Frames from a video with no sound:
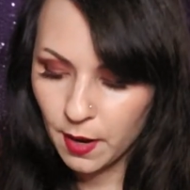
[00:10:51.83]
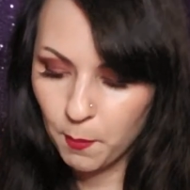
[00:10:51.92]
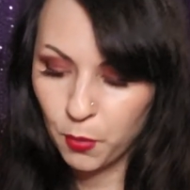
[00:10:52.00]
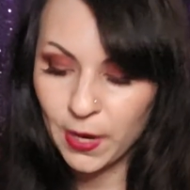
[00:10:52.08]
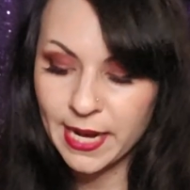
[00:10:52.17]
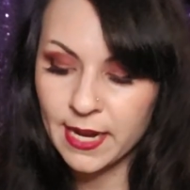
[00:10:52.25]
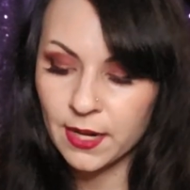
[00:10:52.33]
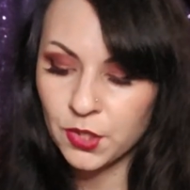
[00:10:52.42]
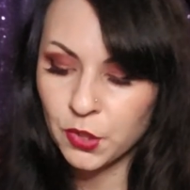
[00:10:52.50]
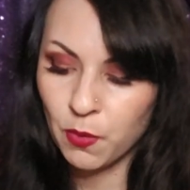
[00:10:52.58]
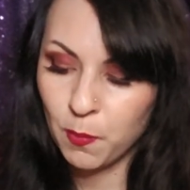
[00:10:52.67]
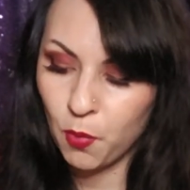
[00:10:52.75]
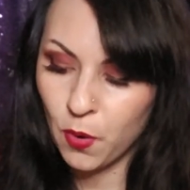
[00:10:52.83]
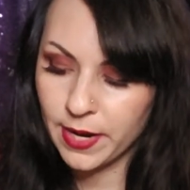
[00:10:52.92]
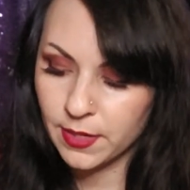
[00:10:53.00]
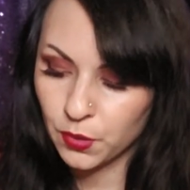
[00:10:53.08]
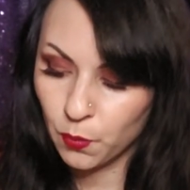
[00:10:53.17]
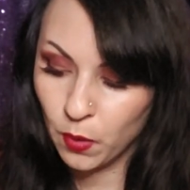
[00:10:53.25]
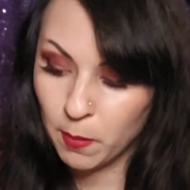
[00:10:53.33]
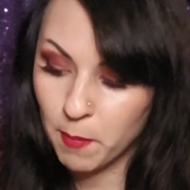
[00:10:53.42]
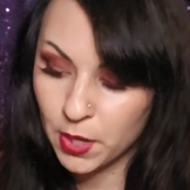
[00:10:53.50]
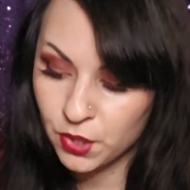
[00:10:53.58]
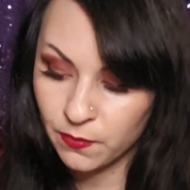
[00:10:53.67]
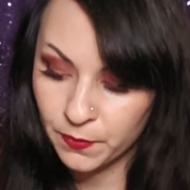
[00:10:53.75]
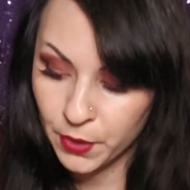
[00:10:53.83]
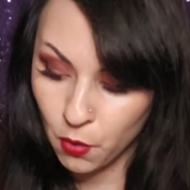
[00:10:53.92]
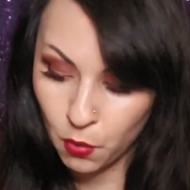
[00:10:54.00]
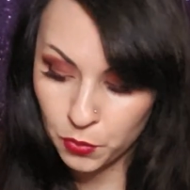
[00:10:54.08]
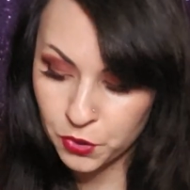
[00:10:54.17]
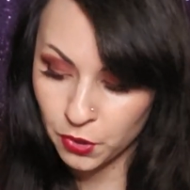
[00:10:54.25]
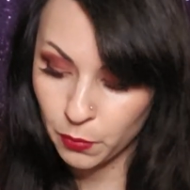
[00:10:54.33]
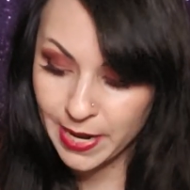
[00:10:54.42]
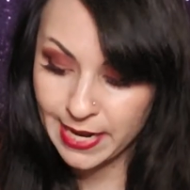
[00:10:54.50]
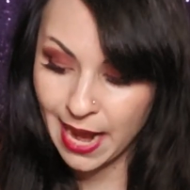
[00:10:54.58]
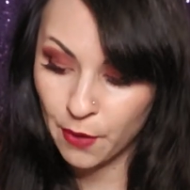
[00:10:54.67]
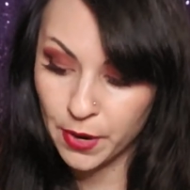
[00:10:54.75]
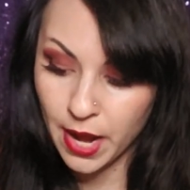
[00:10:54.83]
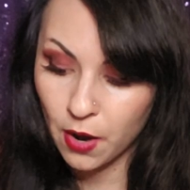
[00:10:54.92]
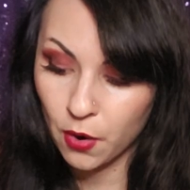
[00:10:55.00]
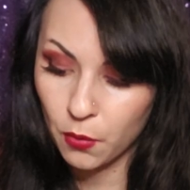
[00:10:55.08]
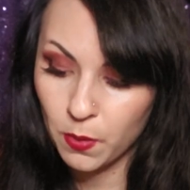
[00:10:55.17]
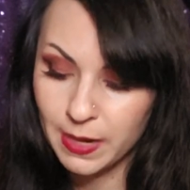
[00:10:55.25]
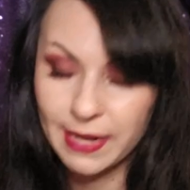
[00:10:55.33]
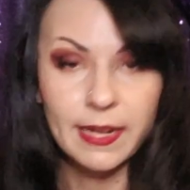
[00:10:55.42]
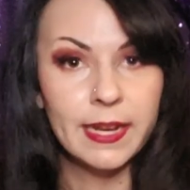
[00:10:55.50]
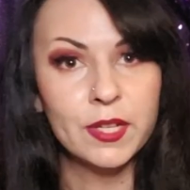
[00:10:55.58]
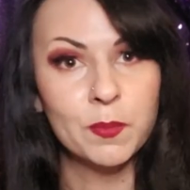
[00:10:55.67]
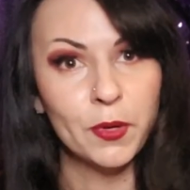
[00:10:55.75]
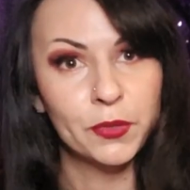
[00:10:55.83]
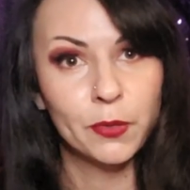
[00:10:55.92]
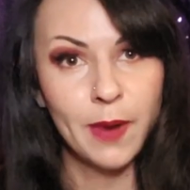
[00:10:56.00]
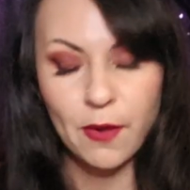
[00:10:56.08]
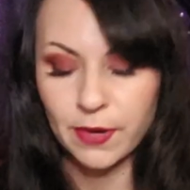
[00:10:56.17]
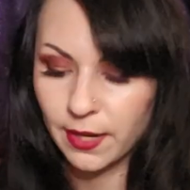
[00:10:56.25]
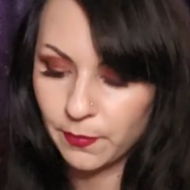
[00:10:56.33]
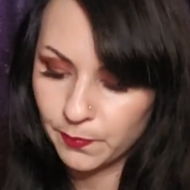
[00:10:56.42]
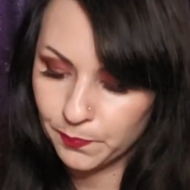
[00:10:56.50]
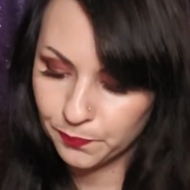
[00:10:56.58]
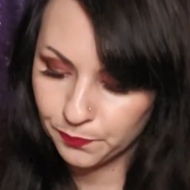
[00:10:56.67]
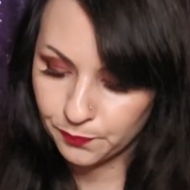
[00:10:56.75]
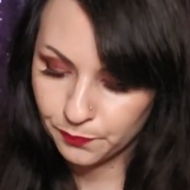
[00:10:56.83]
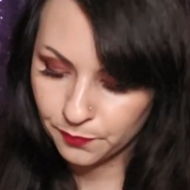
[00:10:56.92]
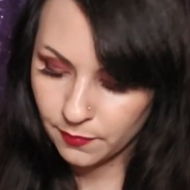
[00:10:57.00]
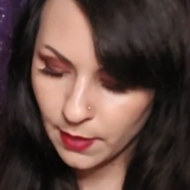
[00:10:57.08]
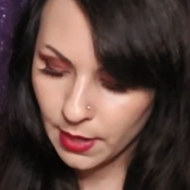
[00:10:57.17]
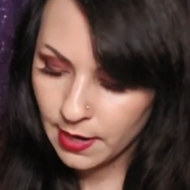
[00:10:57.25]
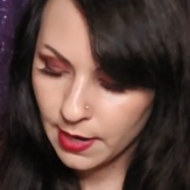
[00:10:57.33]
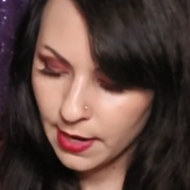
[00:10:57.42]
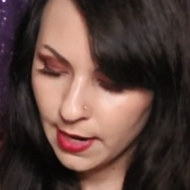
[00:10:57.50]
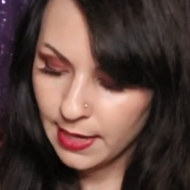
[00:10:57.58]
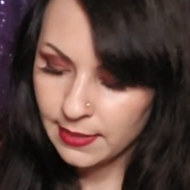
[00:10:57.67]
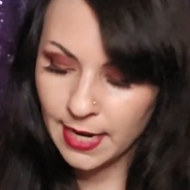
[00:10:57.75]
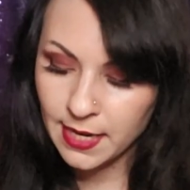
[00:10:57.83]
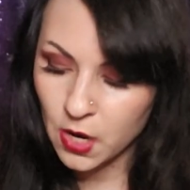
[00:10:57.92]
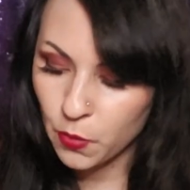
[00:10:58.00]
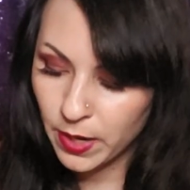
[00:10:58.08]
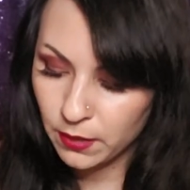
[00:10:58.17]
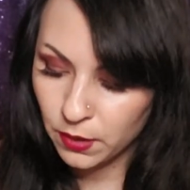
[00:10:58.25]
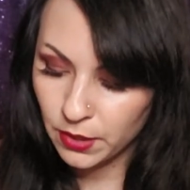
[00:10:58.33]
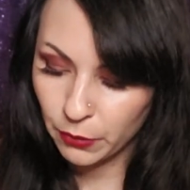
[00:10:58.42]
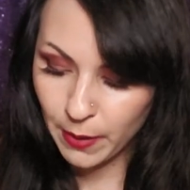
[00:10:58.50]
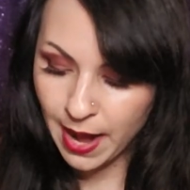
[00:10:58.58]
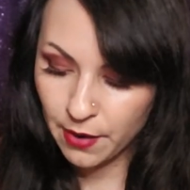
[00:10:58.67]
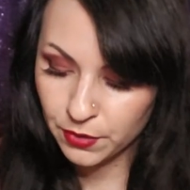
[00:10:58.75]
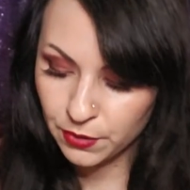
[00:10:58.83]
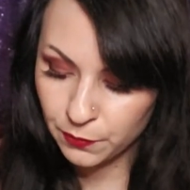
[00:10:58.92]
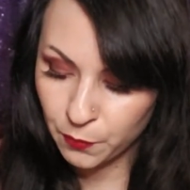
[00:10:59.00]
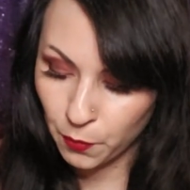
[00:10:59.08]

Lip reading: bringing us to a point where much of the culture we now know is built around it. Take a quick look around